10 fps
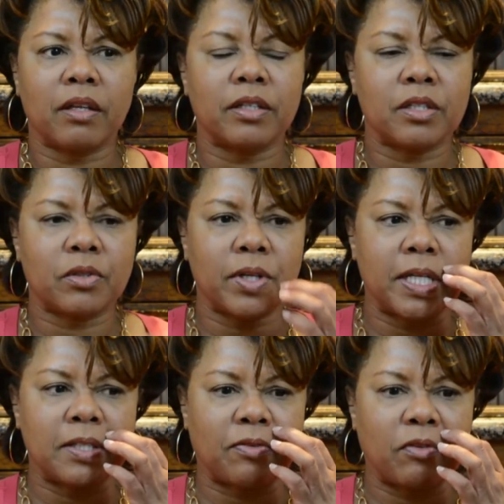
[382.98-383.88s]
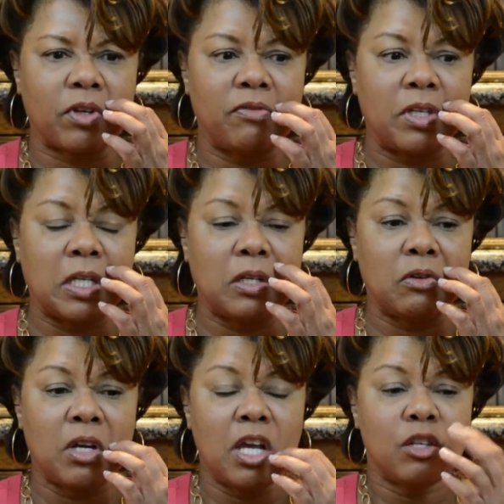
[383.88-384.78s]
a transfer
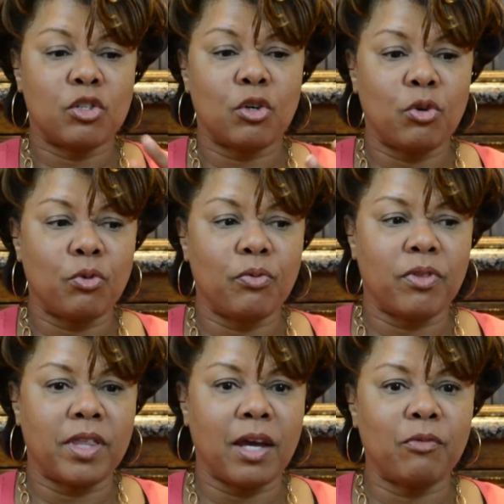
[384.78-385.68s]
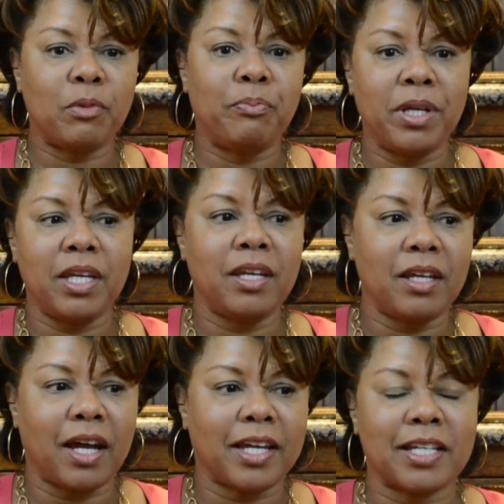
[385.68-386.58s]
review. So that would
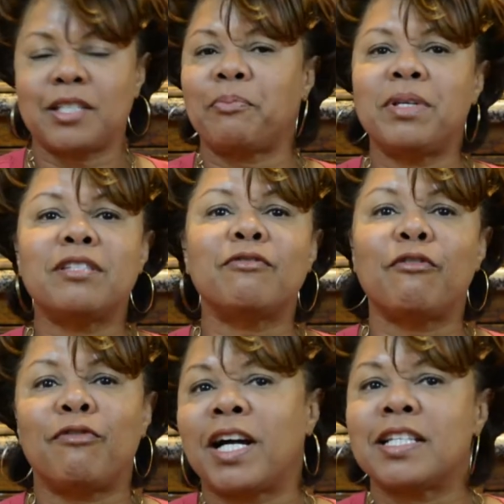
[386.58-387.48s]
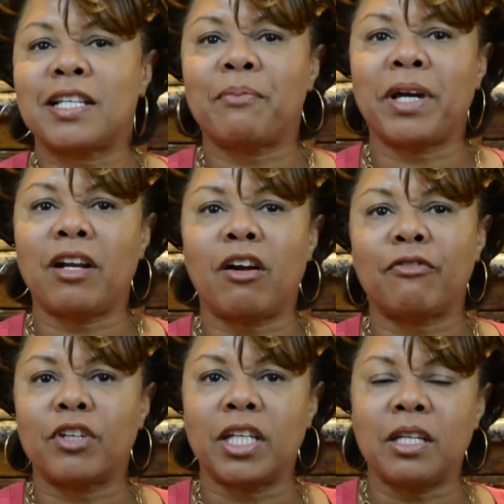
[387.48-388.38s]
be, I guess, a piece of advice I might
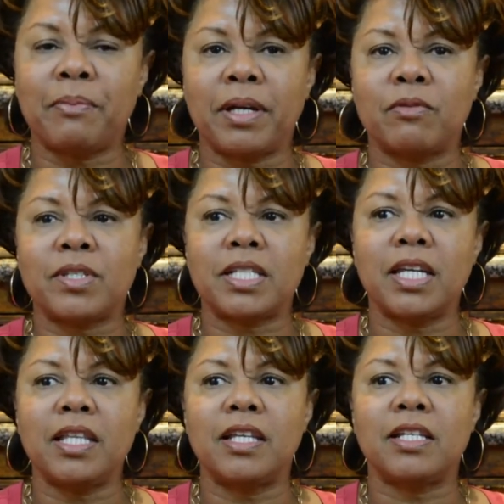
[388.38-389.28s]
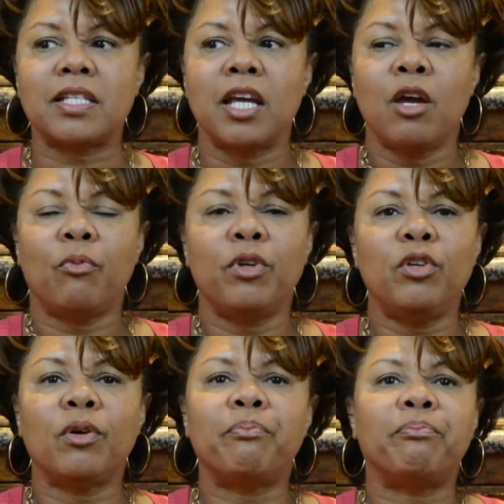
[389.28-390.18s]
offer to anybody who's seeing this. When
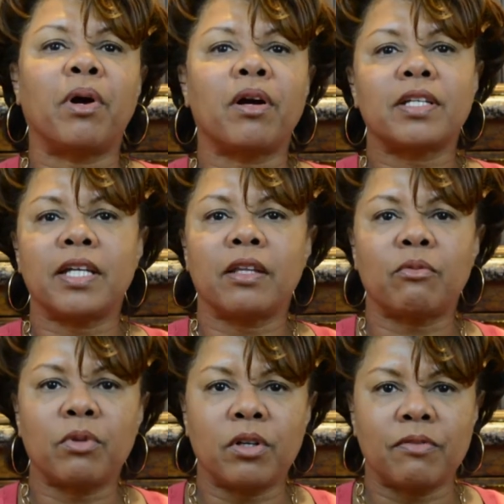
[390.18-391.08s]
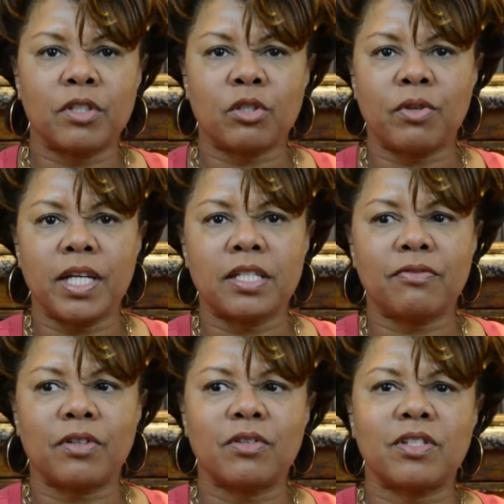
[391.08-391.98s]
you embark down the road of a
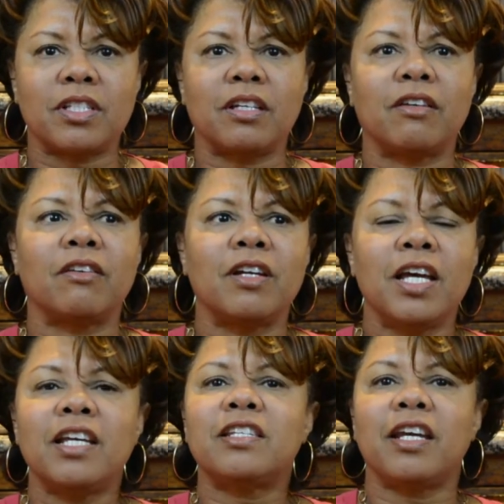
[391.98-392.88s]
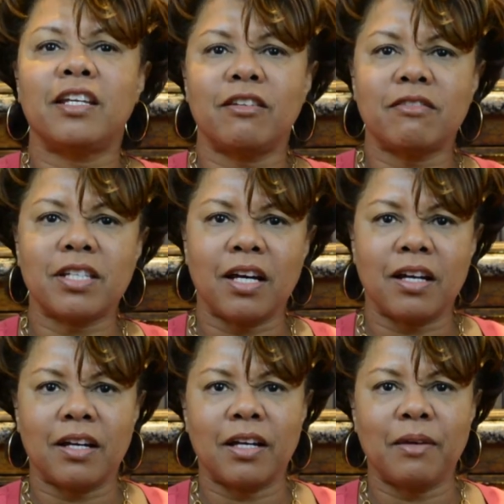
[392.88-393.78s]
transfer center, take your
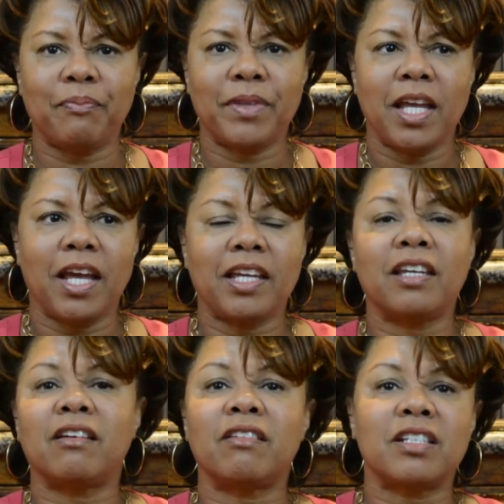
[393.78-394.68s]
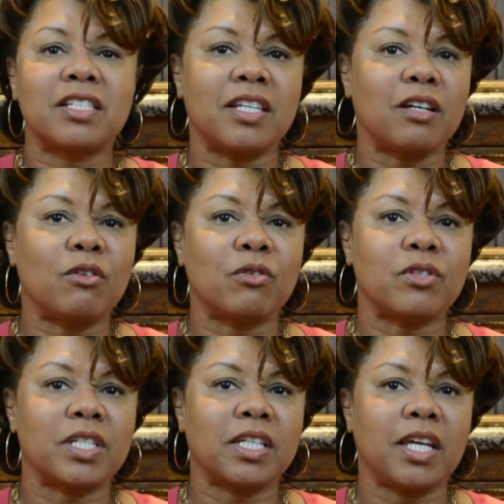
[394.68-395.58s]
time and get all the
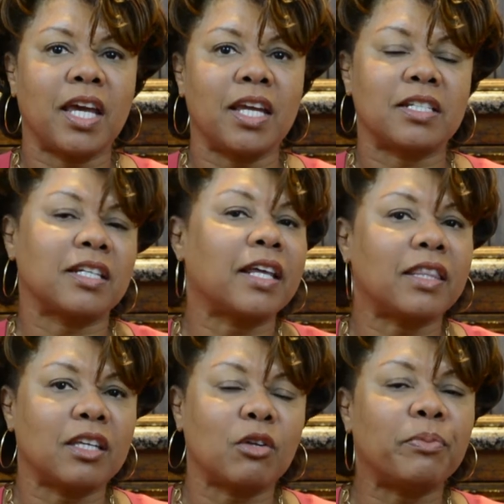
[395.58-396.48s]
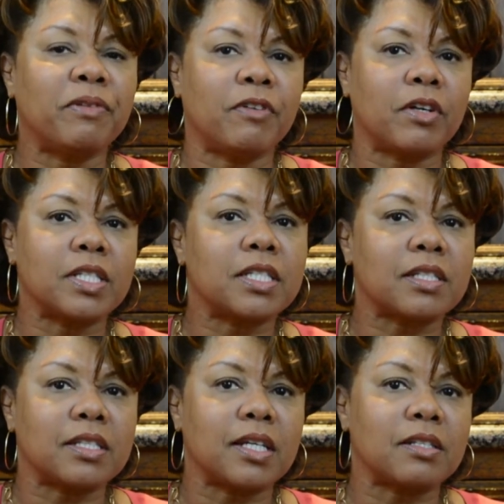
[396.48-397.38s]
stakeholders engaged, and I think you'll be very
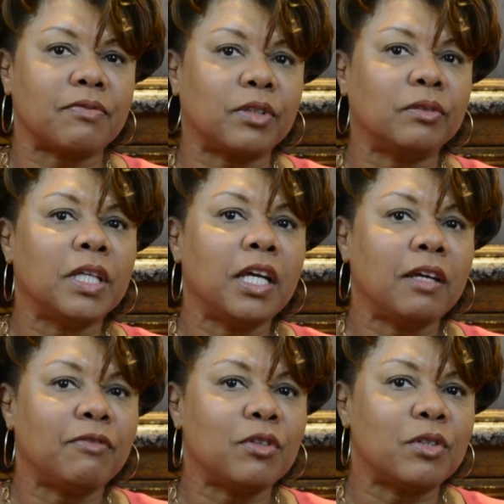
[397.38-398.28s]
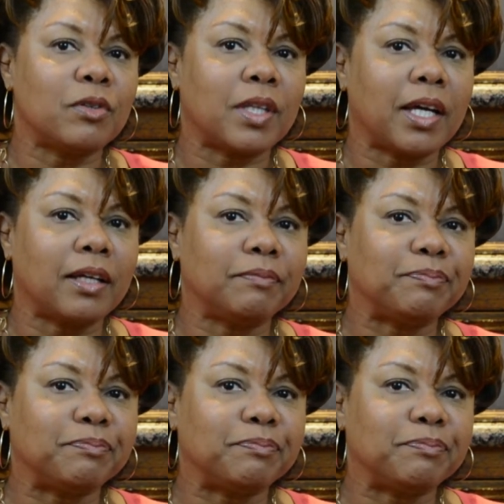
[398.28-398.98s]
successful if you do that.